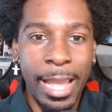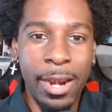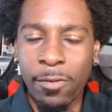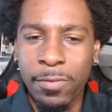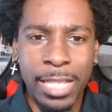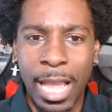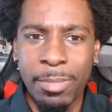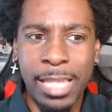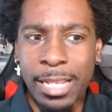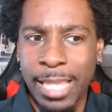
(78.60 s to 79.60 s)
And over
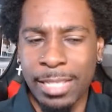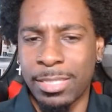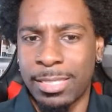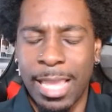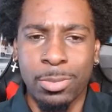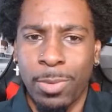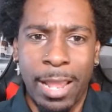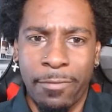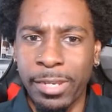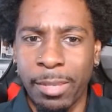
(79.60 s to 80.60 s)
time, it's like, that's what
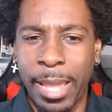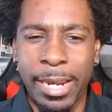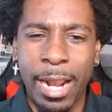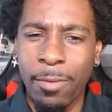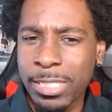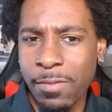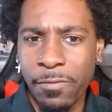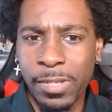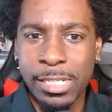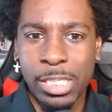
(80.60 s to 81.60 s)
I feel about it. I wasn't
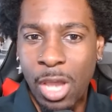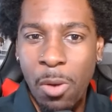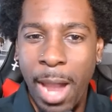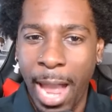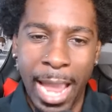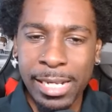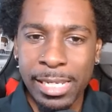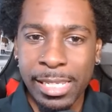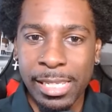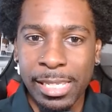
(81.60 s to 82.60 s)
feeling so
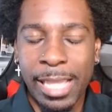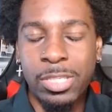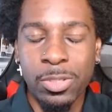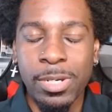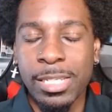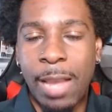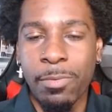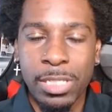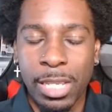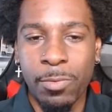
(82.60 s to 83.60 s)
highly. As soon as I
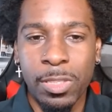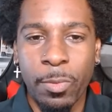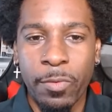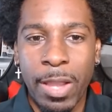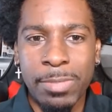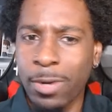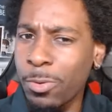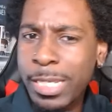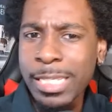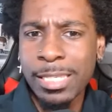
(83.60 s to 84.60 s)
was done with the movie, I was like,
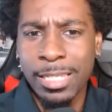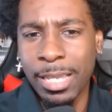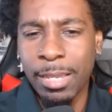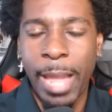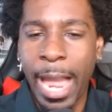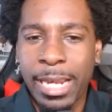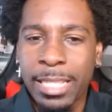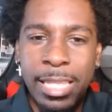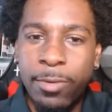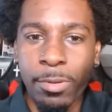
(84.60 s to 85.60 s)
ooh, this is good. But I
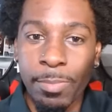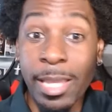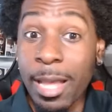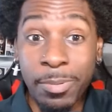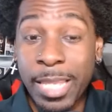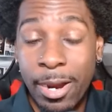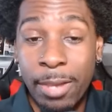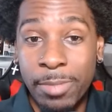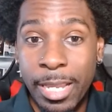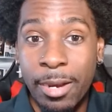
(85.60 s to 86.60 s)
didn't think it would be up
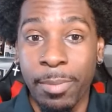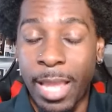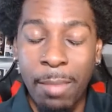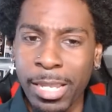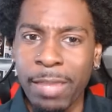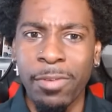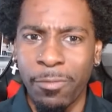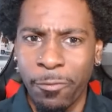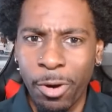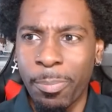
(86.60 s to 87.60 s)
there. But I'm going to give it
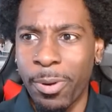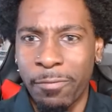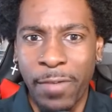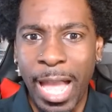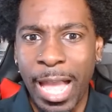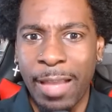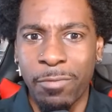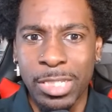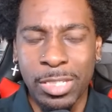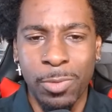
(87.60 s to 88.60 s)
4.5,
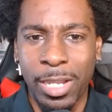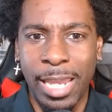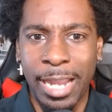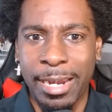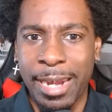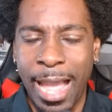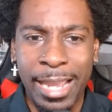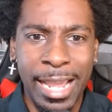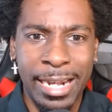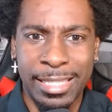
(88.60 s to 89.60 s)
which is what, like a
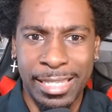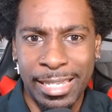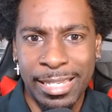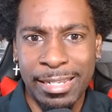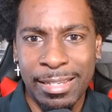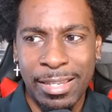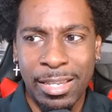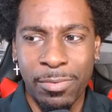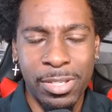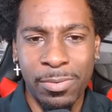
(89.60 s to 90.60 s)
9 out of 10
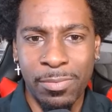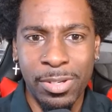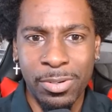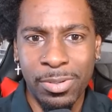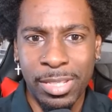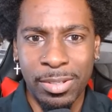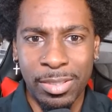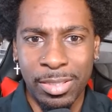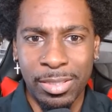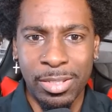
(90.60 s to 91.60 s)
when you do
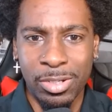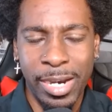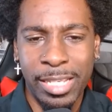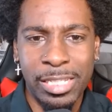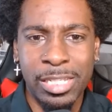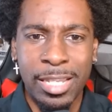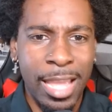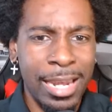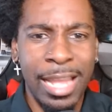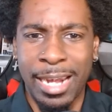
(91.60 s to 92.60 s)
the transition?
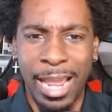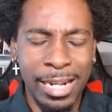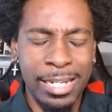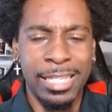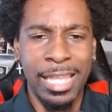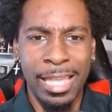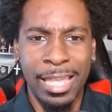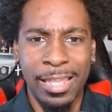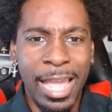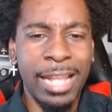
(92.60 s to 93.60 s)
Yeah, like a 9 out of 10.
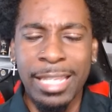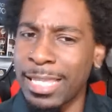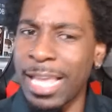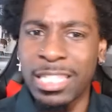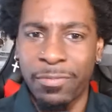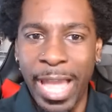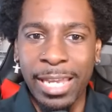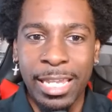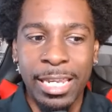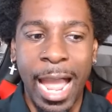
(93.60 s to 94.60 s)
And I think that's
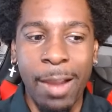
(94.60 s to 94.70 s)
valid.